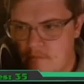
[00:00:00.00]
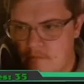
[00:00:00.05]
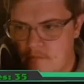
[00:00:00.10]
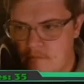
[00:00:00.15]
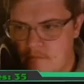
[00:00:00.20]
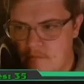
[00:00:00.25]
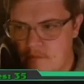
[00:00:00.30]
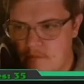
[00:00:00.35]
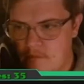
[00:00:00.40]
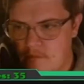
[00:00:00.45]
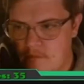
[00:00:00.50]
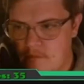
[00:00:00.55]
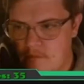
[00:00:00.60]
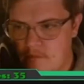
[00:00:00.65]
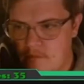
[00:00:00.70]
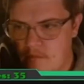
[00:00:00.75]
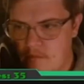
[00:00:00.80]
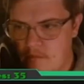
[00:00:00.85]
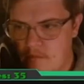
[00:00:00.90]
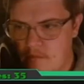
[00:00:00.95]
to do
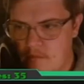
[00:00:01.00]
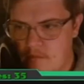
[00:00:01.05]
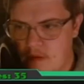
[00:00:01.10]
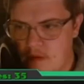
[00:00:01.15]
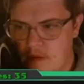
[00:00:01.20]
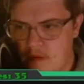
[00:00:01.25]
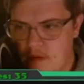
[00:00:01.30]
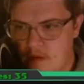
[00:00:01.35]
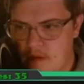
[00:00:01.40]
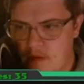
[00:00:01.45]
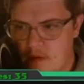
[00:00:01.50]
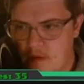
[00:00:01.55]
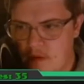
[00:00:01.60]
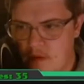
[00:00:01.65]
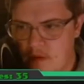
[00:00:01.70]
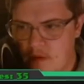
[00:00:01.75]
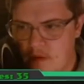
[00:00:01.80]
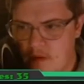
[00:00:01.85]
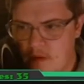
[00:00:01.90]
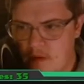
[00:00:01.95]
is be a
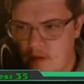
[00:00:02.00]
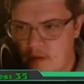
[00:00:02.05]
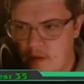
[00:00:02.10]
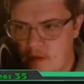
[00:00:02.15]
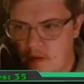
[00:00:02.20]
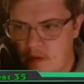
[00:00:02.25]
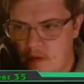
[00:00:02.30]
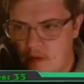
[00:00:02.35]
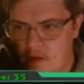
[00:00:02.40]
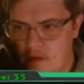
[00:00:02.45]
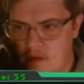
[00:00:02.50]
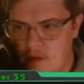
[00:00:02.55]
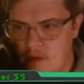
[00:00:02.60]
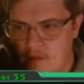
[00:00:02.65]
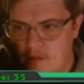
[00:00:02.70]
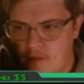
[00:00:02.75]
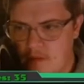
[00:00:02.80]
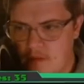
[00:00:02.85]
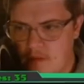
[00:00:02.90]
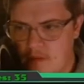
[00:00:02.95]
streamer and
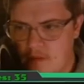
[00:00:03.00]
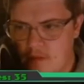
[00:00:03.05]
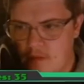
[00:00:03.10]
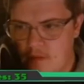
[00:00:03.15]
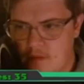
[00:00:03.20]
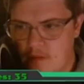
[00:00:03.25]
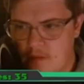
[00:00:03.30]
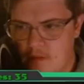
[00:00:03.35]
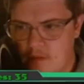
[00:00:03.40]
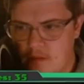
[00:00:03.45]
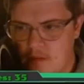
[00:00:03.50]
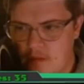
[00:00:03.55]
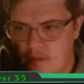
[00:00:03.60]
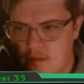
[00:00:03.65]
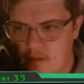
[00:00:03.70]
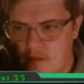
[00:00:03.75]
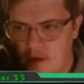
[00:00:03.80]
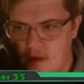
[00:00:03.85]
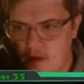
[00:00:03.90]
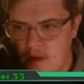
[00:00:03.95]
simply
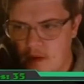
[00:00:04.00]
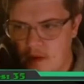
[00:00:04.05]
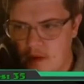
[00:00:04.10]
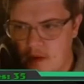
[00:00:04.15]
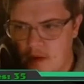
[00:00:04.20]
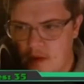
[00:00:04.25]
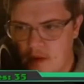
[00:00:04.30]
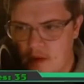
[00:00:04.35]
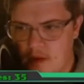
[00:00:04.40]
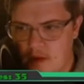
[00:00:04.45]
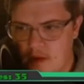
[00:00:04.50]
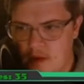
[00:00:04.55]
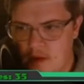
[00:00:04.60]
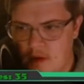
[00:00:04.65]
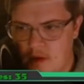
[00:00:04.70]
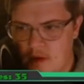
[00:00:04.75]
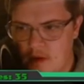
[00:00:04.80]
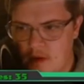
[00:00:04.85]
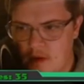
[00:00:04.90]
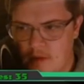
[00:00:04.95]
mention the drop rates
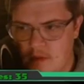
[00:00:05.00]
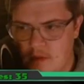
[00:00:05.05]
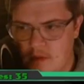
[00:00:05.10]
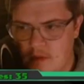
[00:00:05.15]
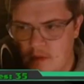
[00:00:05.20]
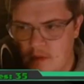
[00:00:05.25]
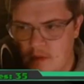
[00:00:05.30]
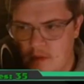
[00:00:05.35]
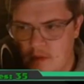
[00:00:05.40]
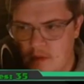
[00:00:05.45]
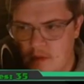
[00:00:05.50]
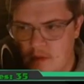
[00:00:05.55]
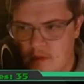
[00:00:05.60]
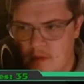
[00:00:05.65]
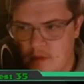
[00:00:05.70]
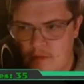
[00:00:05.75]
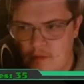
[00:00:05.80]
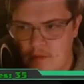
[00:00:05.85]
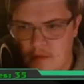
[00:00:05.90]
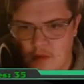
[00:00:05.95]
and this is what
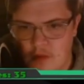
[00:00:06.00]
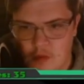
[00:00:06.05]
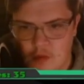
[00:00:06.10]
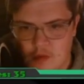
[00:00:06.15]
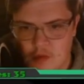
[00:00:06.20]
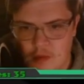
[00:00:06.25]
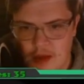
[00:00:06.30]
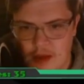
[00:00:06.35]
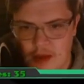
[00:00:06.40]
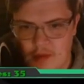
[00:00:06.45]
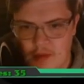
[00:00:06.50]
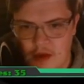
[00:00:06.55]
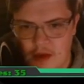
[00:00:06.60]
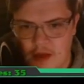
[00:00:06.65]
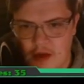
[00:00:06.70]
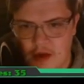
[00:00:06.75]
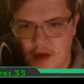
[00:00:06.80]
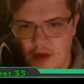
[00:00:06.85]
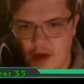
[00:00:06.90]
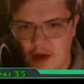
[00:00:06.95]
happens. What's my
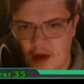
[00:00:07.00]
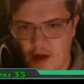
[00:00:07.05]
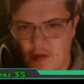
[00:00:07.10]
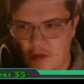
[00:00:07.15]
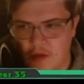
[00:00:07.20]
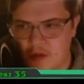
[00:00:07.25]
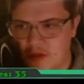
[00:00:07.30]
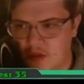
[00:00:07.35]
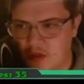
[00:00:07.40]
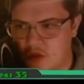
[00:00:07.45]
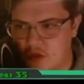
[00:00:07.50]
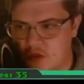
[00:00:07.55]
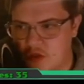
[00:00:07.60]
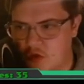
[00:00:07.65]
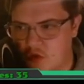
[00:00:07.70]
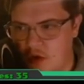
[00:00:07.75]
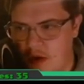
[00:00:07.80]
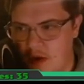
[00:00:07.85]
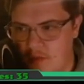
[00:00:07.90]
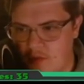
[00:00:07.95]
opinion on God Wars Dungeon
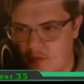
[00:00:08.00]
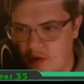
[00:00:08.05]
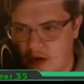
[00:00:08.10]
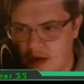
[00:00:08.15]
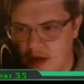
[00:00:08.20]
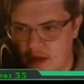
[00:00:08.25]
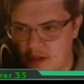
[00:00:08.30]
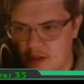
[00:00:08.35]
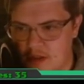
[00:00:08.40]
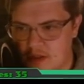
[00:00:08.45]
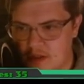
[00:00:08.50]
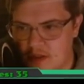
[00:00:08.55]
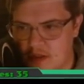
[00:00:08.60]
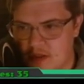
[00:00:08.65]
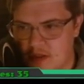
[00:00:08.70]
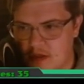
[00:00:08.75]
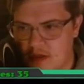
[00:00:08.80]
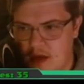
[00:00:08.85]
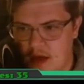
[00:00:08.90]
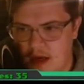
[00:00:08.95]
drop rates?
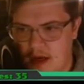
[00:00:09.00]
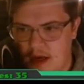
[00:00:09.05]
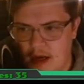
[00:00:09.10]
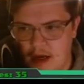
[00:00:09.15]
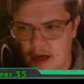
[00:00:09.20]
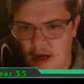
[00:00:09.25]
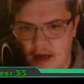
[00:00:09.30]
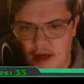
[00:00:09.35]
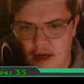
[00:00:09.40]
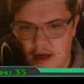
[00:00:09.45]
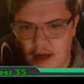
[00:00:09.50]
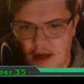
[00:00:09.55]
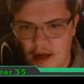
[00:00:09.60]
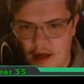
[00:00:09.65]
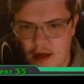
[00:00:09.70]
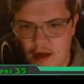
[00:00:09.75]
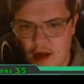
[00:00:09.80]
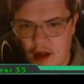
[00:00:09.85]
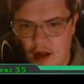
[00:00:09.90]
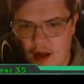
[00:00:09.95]

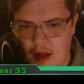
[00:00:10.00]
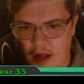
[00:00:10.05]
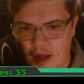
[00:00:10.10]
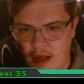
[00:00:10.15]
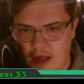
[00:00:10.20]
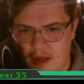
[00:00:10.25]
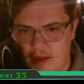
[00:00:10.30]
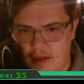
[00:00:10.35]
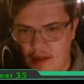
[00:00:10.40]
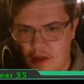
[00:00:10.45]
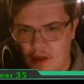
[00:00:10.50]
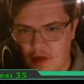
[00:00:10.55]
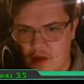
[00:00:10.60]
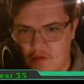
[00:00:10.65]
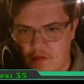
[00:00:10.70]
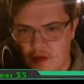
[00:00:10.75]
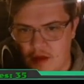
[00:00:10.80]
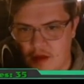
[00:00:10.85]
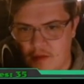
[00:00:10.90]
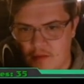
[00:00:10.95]
Uh, I
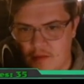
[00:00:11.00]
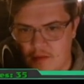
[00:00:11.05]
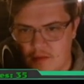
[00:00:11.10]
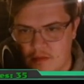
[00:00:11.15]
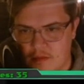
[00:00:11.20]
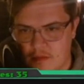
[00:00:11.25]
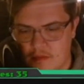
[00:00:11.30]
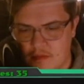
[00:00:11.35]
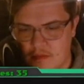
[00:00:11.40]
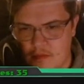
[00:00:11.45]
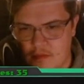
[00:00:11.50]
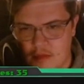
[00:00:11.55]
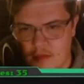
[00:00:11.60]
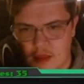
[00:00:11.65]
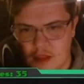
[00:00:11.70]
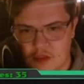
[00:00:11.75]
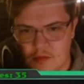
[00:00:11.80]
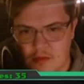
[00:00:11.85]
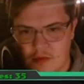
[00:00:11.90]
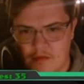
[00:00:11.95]
love them.
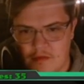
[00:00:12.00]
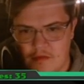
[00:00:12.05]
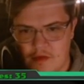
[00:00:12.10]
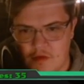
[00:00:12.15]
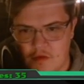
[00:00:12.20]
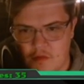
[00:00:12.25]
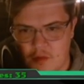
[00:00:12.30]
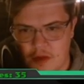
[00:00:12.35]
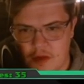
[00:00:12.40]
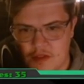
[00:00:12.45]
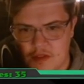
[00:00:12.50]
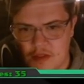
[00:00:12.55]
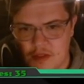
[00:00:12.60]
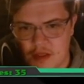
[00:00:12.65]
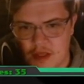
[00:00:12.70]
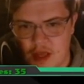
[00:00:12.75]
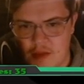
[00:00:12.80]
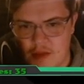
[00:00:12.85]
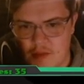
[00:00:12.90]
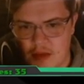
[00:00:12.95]
It's my favorite place in
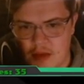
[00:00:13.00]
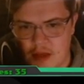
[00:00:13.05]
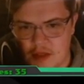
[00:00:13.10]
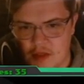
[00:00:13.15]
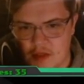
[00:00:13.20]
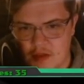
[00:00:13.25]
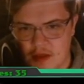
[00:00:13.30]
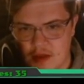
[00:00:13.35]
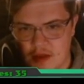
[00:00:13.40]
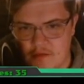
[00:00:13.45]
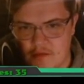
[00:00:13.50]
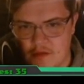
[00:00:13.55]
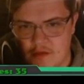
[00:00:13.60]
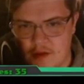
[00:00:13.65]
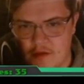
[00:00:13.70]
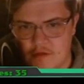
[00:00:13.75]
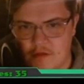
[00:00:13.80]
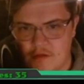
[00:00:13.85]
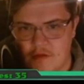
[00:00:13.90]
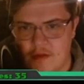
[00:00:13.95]
the game because of that,
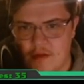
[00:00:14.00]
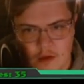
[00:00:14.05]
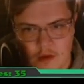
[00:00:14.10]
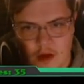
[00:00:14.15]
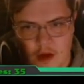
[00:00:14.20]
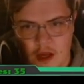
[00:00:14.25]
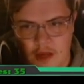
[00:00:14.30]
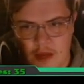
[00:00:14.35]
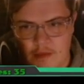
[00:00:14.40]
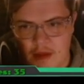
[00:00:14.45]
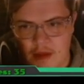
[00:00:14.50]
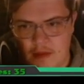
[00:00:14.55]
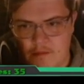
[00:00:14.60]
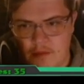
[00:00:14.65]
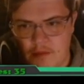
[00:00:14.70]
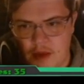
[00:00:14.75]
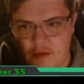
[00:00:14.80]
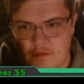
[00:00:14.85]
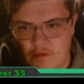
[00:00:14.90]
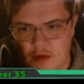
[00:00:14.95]
Fluff. I am a
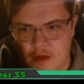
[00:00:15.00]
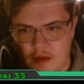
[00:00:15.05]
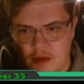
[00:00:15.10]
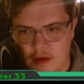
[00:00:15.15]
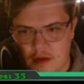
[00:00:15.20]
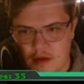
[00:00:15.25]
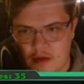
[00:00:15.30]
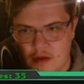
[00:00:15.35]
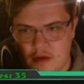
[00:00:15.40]
big fan.